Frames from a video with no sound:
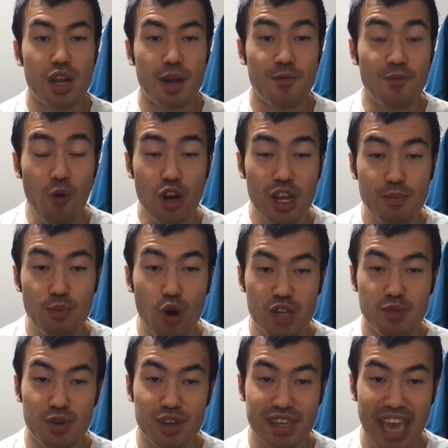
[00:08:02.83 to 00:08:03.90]
up 40
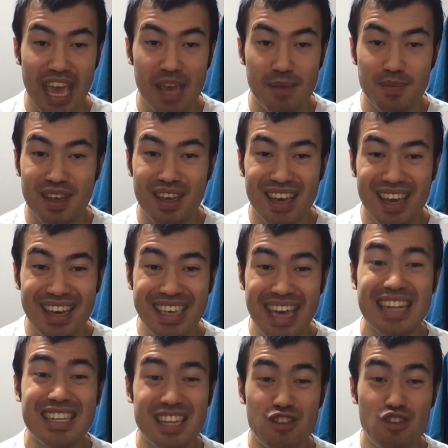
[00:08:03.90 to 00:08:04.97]
points per game
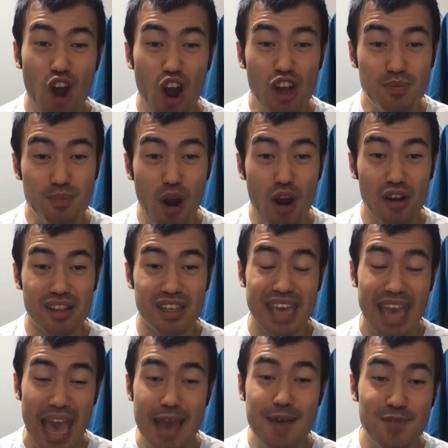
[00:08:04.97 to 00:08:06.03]
against the Charles
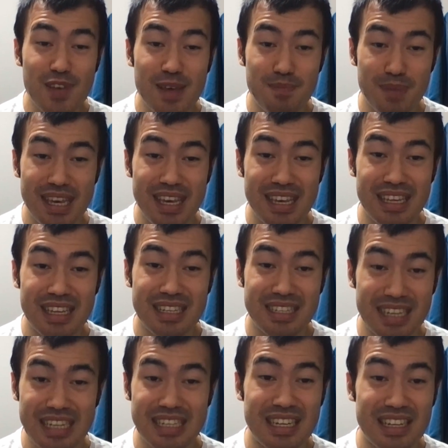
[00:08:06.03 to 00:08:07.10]
Barkley MVP
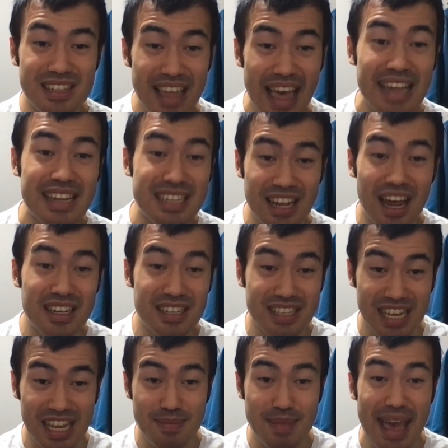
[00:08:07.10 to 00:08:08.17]
season-led Suns
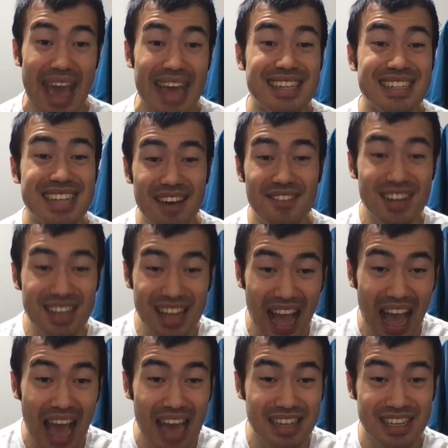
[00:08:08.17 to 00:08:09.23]
team that has 7
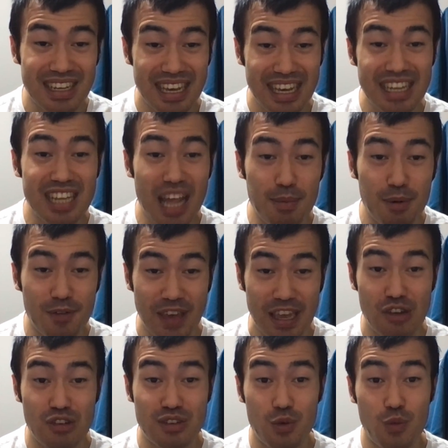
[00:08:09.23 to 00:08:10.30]
guys in double
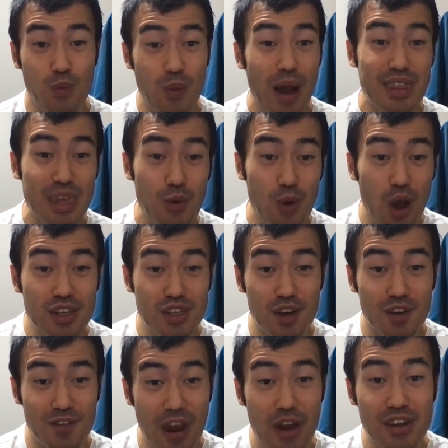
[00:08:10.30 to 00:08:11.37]
figures, while they were
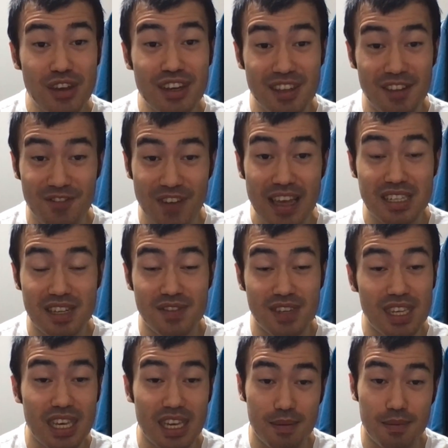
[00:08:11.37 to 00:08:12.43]
also a very good defensive
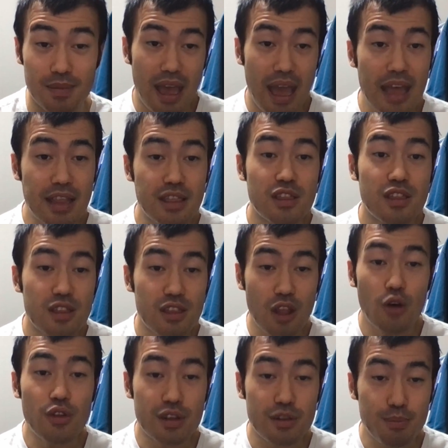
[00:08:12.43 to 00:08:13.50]
team. And
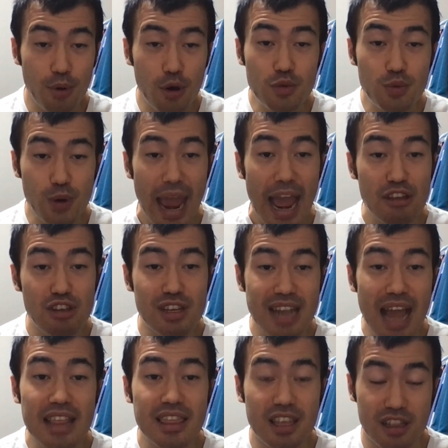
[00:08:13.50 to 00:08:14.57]
no, the Bulls were actually
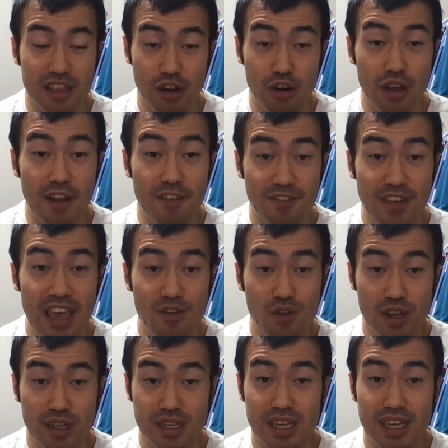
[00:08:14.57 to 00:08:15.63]
not the clear-cut
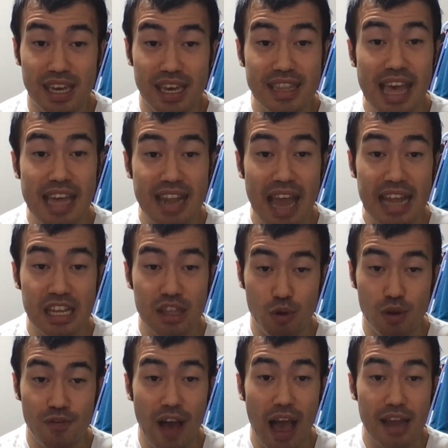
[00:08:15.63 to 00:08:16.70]
favorites in that
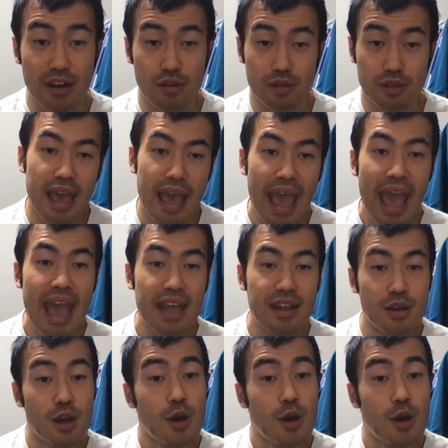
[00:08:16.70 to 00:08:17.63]
93 finals. And